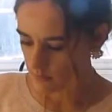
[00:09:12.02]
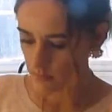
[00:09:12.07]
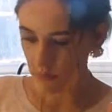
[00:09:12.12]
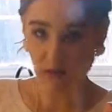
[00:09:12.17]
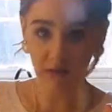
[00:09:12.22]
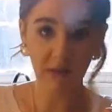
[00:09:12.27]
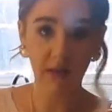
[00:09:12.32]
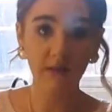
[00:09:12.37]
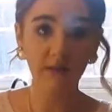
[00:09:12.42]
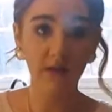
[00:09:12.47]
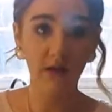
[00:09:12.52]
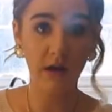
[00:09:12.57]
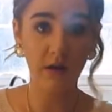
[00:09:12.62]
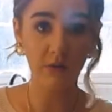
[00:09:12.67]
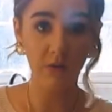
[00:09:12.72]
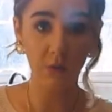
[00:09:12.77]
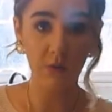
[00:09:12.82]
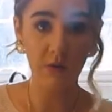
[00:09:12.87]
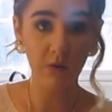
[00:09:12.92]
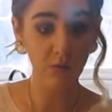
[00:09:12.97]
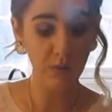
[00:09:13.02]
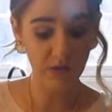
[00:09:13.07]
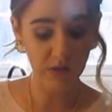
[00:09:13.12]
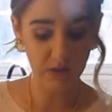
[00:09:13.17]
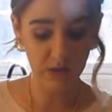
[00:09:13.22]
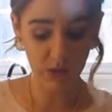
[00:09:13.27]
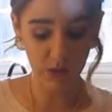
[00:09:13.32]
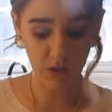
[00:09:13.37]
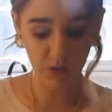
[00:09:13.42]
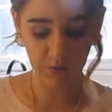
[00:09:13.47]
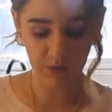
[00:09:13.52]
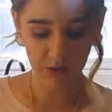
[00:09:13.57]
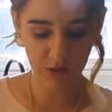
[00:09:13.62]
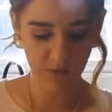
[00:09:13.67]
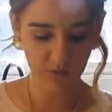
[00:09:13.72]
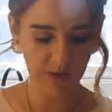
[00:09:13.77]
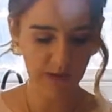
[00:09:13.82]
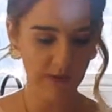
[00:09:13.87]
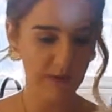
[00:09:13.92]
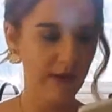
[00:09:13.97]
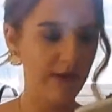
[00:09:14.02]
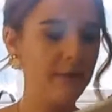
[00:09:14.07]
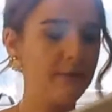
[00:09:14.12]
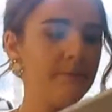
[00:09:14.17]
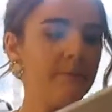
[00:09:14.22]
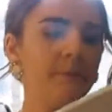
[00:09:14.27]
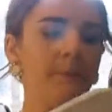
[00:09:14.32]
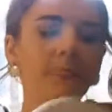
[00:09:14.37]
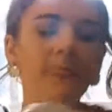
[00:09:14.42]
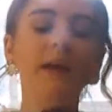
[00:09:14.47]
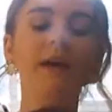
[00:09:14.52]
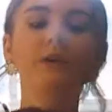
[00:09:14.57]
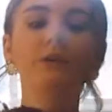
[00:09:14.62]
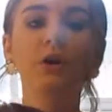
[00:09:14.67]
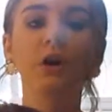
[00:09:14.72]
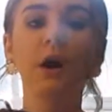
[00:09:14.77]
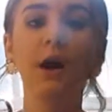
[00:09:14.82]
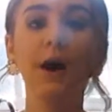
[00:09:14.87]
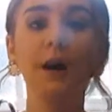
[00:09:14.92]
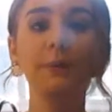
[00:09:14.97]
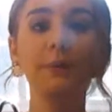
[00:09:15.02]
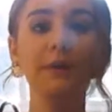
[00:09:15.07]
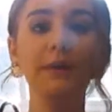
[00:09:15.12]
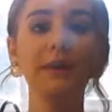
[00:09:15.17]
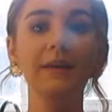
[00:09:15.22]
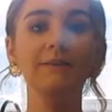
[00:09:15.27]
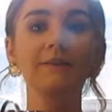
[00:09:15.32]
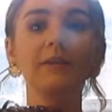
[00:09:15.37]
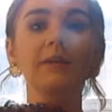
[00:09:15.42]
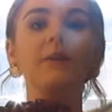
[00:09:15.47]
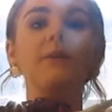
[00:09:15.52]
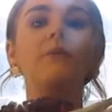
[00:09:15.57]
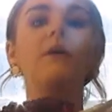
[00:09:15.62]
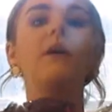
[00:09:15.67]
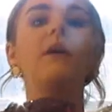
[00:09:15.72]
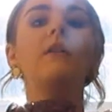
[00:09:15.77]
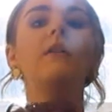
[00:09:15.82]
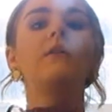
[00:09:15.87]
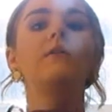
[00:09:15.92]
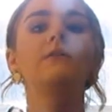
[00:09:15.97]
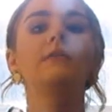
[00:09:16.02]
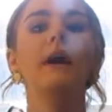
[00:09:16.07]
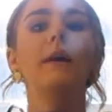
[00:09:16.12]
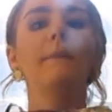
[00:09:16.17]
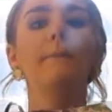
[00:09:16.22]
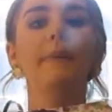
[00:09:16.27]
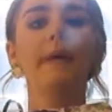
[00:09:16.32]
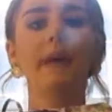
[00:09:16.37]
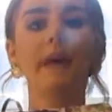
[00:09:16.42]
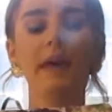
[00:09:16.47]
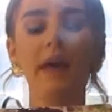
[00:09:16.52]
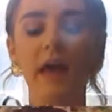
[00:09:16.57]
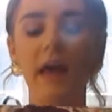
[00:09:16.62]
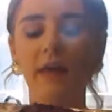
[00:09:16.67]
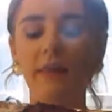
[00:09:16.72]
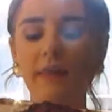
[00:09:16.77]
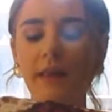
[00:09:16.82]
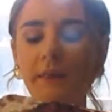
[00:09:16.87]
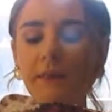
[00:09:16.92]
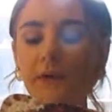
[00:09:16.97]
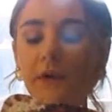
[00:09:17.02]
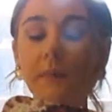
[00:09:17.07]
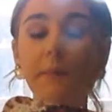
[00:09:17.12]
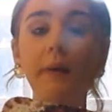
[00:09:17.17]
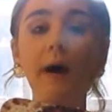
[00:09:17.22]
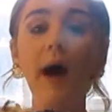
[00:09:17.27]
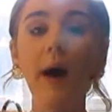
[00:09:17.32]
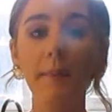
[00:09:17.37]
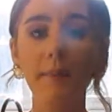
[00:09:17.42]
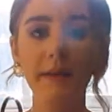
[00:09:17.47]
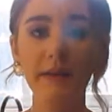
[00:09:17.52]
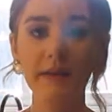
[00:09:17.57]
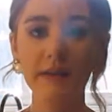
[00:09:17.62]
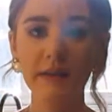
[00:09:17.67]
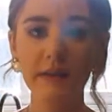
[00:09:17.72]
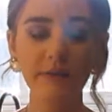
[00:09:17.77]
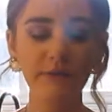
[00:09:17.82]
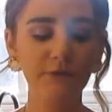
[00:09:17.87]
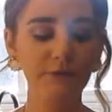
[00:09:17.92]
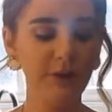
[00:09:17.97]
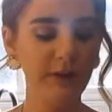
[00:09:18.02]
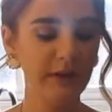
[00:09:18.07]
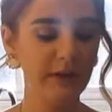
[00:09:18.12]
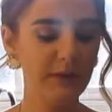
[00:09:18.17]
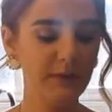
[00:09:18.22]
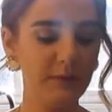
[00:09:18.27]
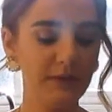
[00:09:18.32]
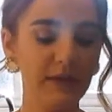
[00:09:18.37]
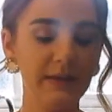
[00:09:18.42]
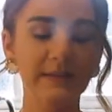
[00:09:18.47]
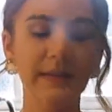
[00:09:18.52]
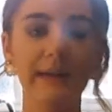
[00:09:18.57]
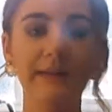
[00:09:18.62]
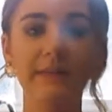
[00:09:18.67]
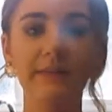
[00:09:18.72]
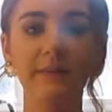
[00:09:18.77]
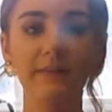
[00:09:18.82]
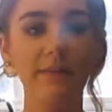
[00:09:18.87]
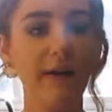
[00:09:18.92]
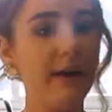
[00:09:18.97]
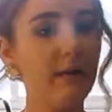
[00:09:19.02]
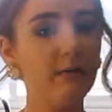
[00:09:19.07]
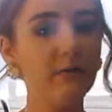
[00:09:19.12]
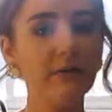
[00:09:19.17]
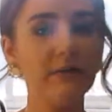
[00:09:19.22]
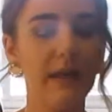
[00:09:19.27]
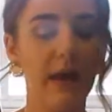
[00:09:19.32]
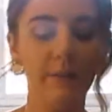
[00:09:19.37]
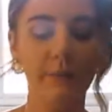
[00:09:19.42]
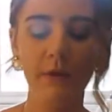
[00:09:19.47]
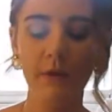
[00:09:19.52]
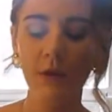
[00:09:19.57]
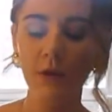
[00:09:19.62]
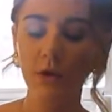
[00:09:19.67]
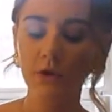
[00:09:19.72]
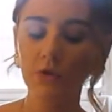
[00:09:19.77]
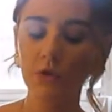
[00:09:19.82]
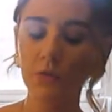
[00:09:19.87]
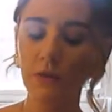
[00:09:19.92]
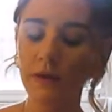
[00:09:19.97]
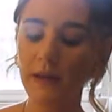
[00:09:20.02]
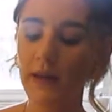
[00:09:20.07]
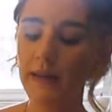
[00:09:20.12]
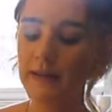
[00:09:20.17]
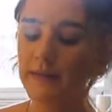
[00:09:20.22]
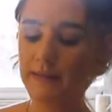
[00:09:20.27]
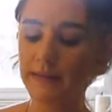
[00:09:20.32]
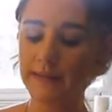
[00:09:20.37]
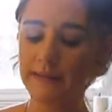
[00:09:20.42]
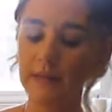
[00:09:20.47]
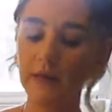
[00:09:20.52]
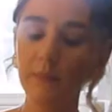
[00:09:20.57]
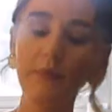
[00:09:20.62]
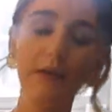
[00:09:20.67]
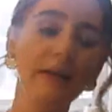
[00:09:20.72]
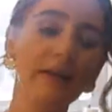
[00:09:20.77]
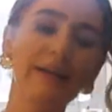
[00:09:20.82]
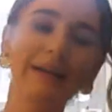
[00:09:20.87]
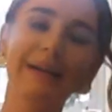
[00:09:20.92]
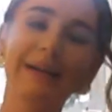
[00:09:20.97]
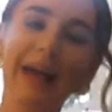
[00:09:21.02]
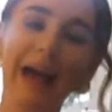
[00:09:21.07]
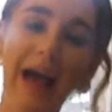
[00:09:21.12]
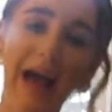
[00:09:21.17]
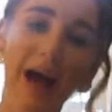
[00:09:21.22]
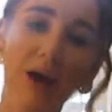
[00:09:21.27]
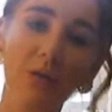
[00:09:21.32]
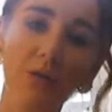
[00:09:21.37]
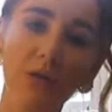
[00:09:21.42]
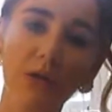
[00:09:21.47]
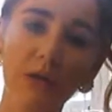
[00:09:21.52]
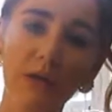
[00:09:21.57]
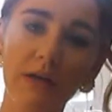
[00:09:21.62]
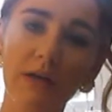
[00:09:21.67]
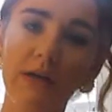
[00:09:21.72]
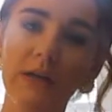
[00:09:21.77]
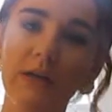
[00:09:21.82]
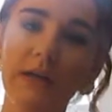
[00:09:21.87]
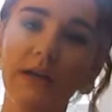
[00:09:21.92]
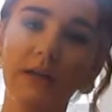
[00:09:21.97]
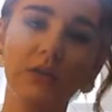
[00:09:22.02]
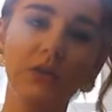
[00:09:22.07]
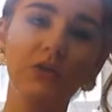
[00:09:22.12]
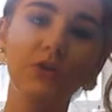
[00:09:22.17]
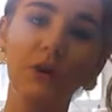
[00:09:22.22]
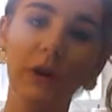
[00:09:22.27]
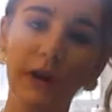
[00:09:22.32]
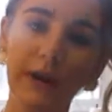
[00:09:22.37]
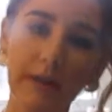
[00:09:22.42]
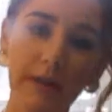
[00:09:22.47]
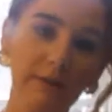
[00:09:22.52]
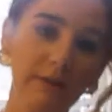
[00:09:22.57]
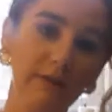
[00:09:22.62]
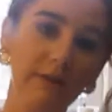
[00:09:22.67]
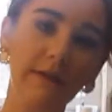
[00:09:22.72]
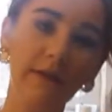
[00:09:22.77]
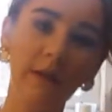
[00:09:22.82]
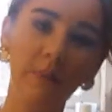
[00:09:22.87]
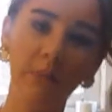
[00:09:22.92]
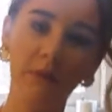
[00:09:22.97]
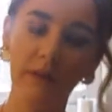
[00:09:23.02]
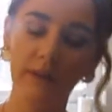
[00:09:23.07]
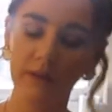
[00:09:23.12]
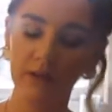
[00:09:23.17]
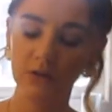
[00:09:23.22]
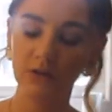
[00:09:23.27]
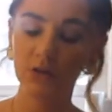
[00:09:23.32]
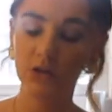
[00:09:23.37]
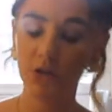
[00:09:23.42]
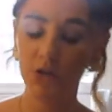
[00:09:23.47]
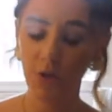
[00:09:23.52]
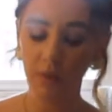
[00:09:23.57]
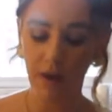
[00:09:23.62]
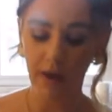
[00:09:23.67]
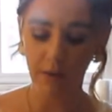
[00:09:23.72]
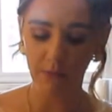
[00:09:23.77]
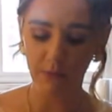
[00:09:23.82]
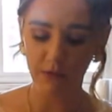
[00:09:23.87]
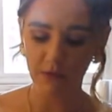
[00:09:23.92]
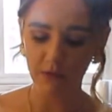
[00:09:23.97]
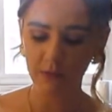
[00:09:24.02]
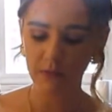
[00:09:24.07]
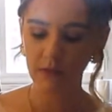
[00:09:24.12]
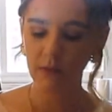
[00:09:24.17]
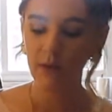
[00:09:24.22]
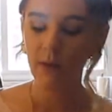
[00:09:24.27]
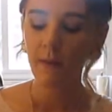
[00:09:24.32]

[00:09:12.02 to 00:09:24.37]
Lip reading: Like, that's kind of a win-win situation right there. So I'm going to give you a close-up and then I'm going to pop it into the fridge because that is the final step. You want to at least keep it in there an hour. It's great if you can keep it in there 2 hours.